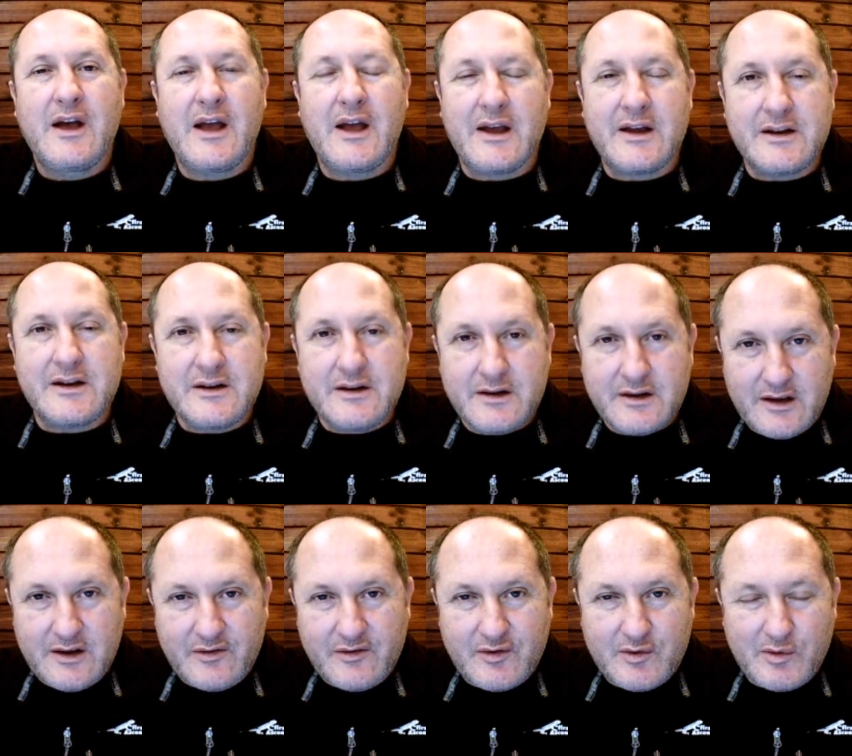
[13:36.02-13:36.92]
And
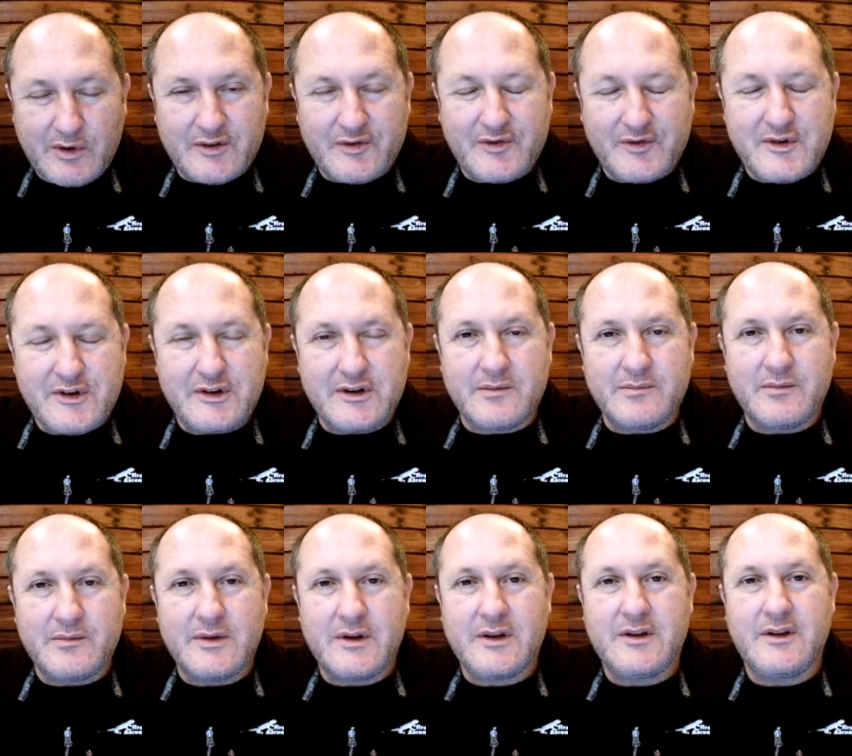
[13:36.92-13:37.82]
if you want
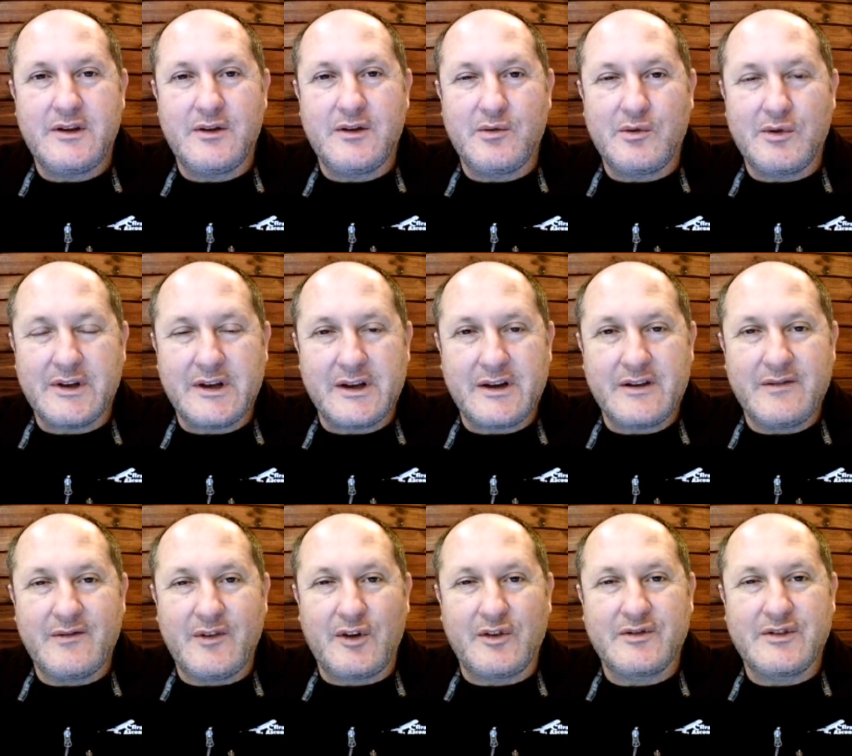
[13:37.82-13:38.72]
freedom, you will get
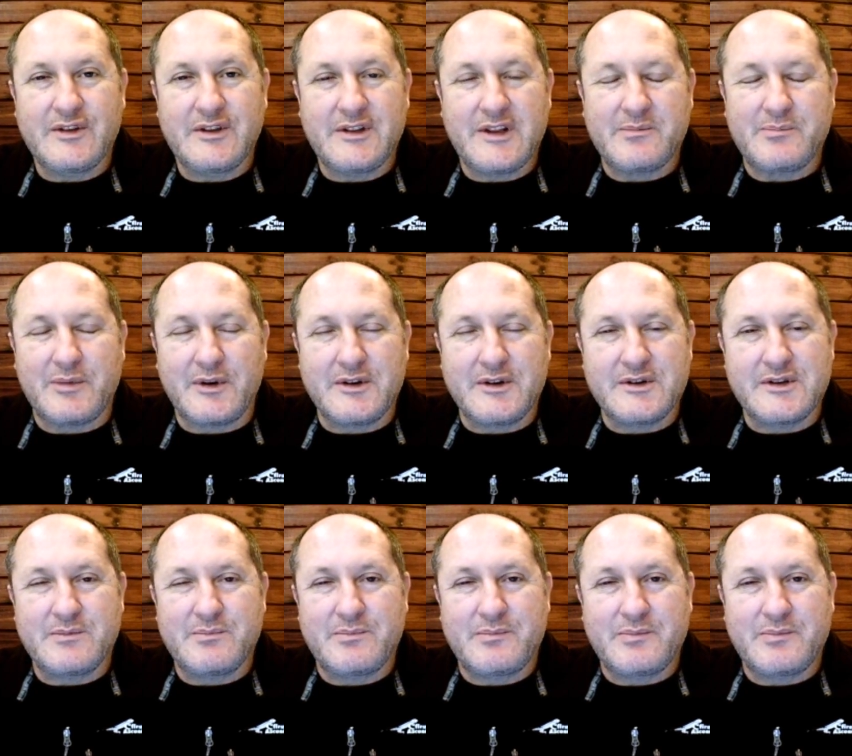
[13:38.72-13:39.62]
involved in that pro
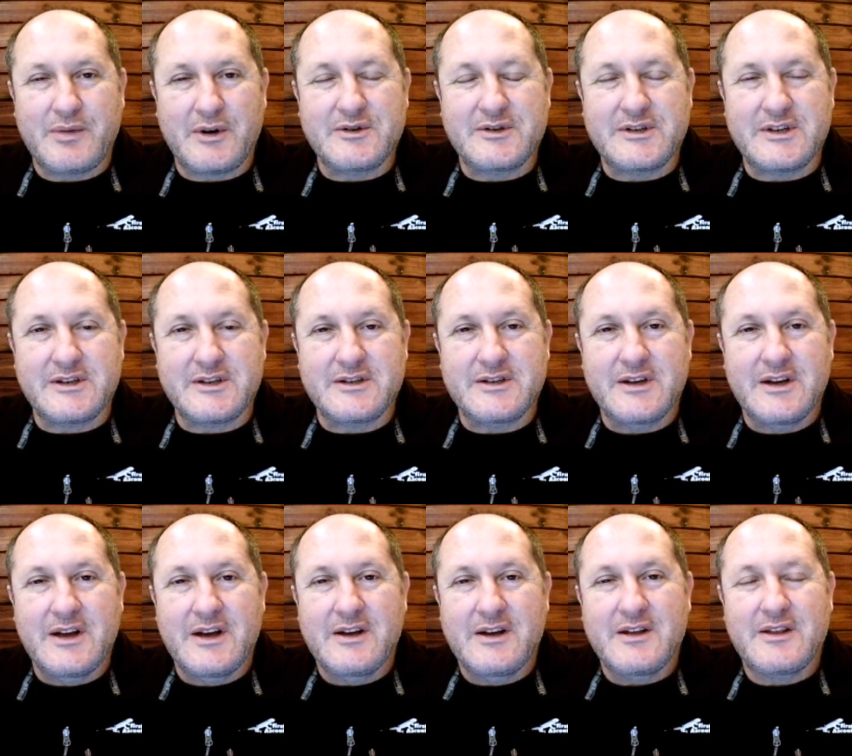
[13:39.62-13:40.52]
process.
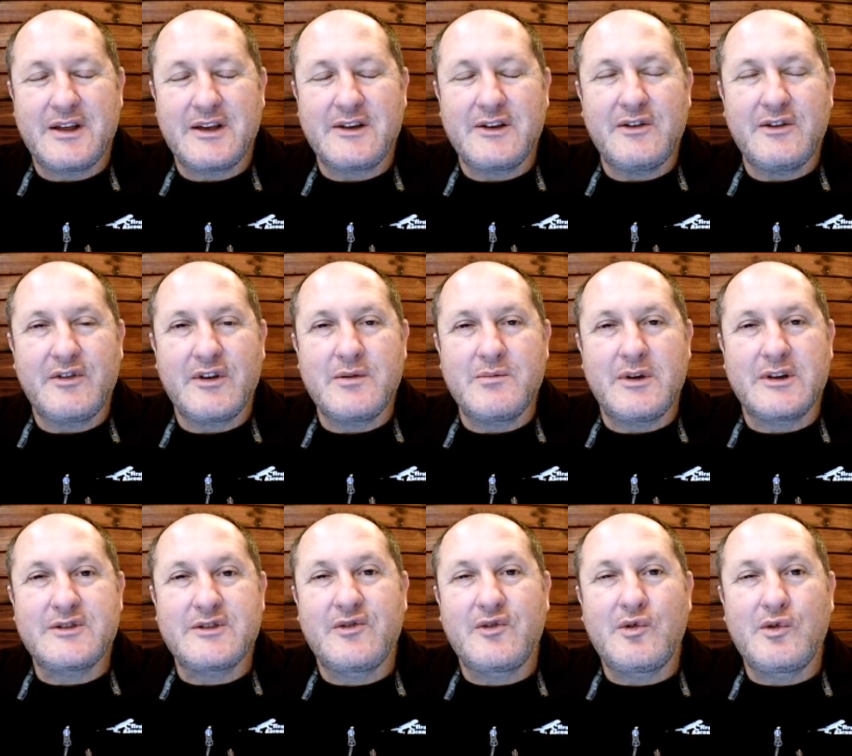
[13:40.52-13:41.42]
Thank you very
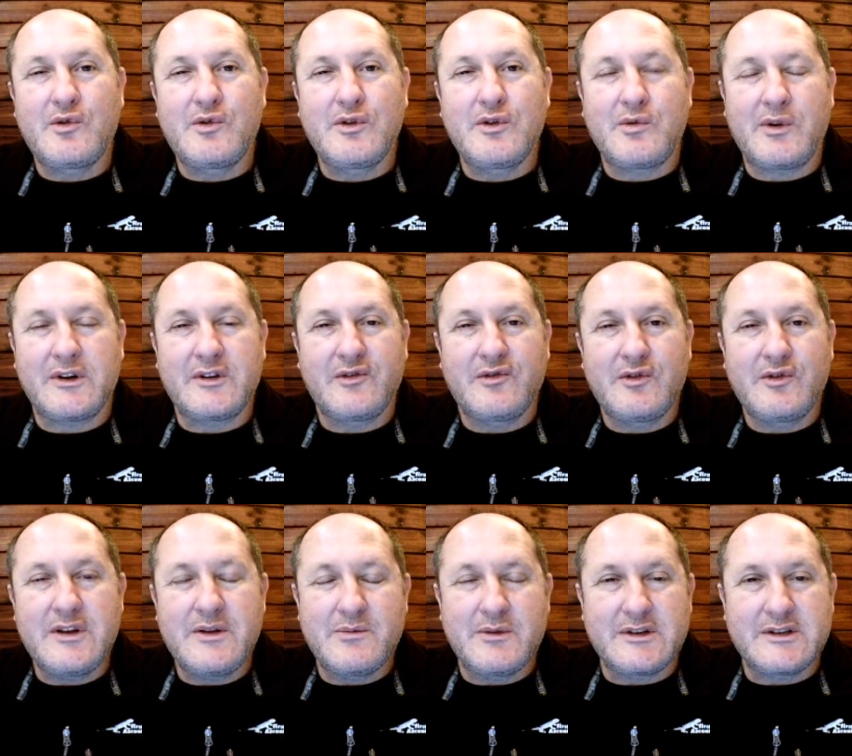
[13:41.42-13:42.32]
much for all the
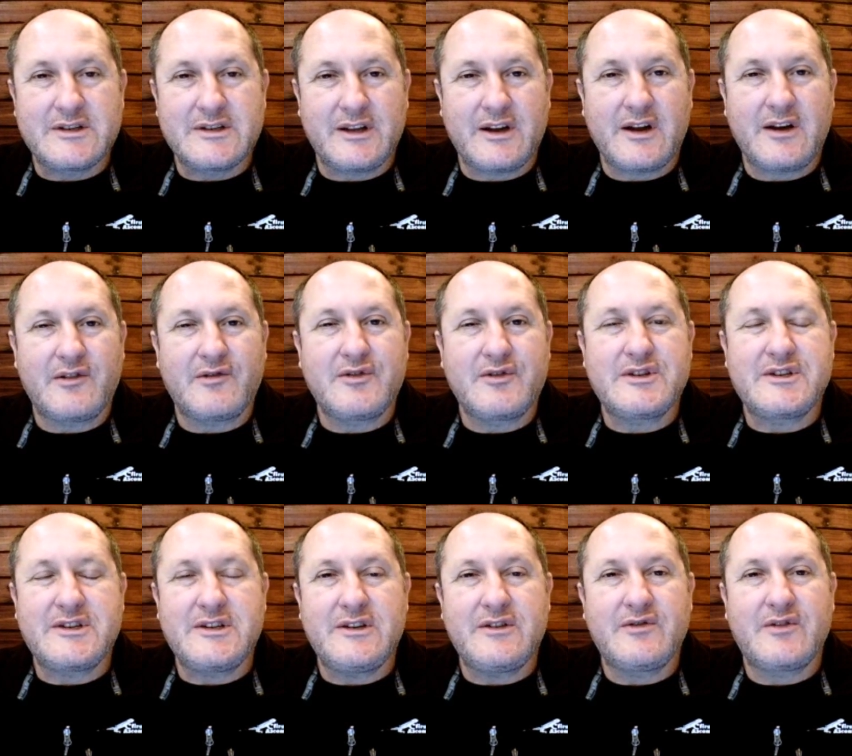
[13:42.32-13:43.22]
wonderful emails that I've
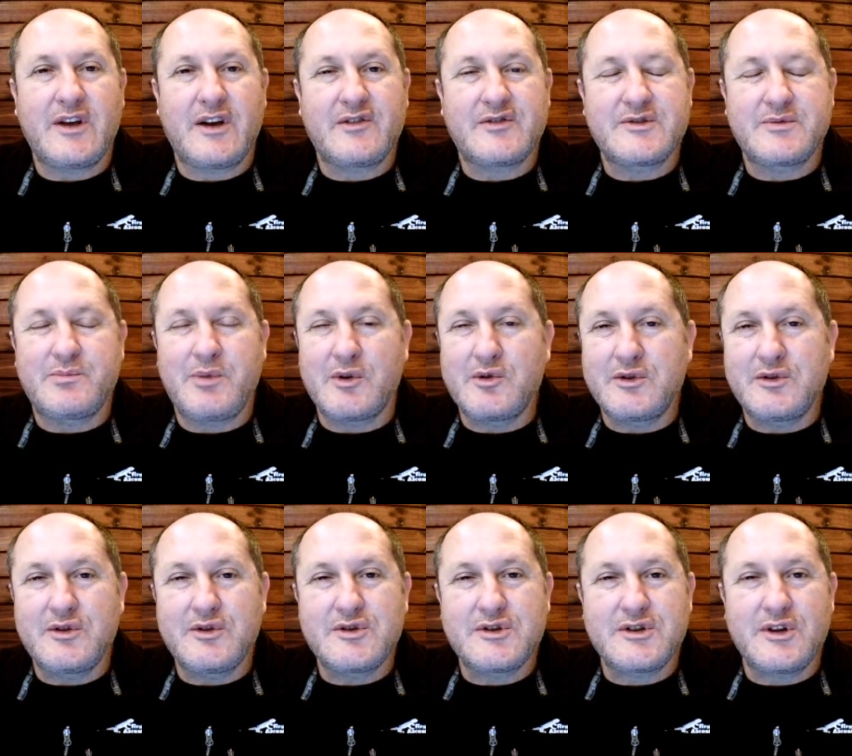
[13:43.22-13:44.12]
received. I've
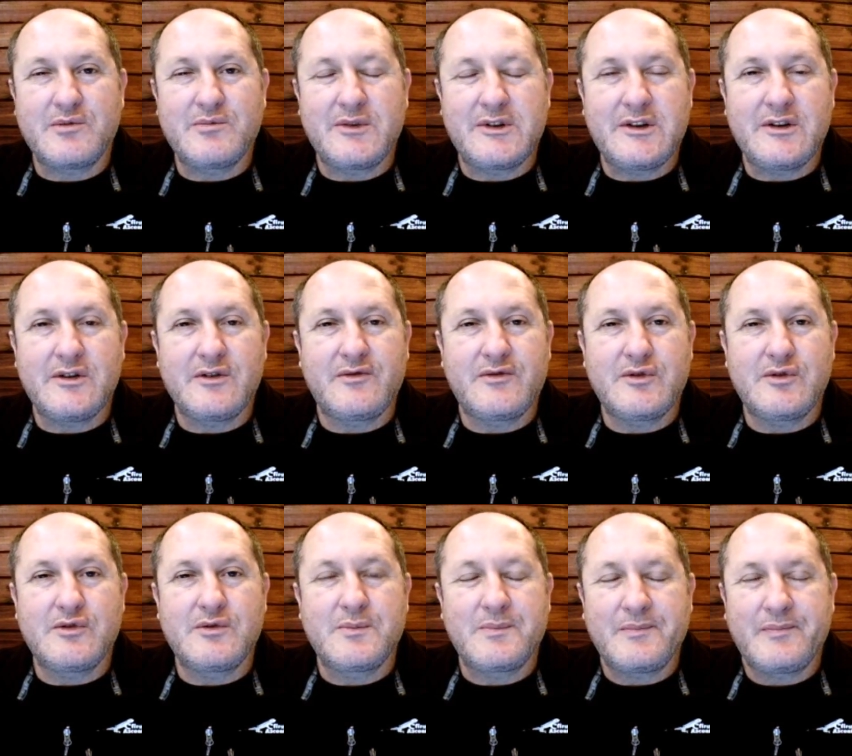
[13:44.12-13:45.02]
spoken to so many of
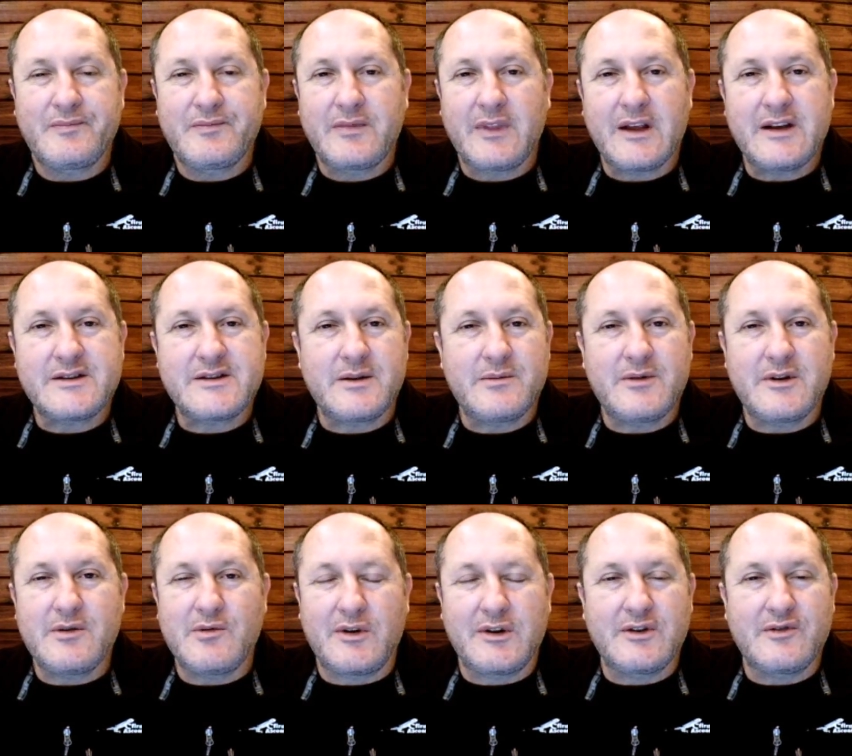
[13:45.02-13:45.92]
you. There's so
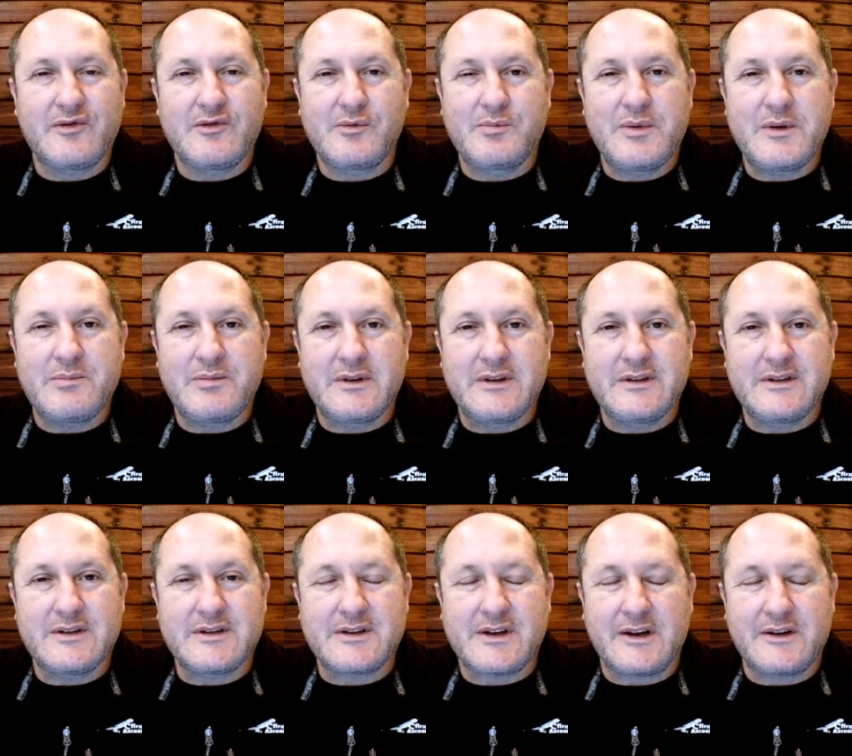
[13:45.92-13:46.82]
many wonderful people in
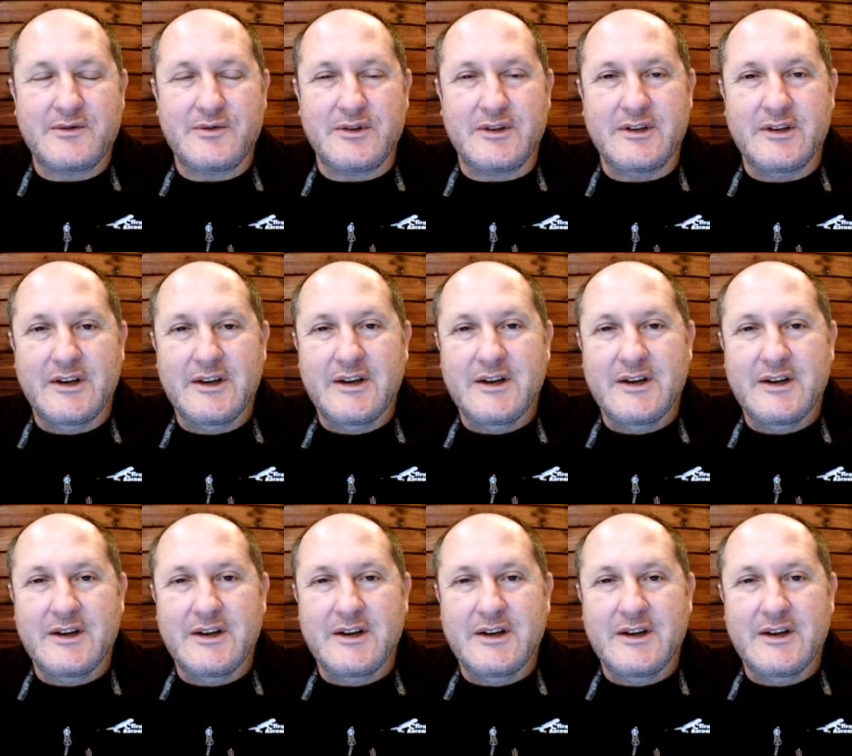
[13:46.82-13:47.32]
this country.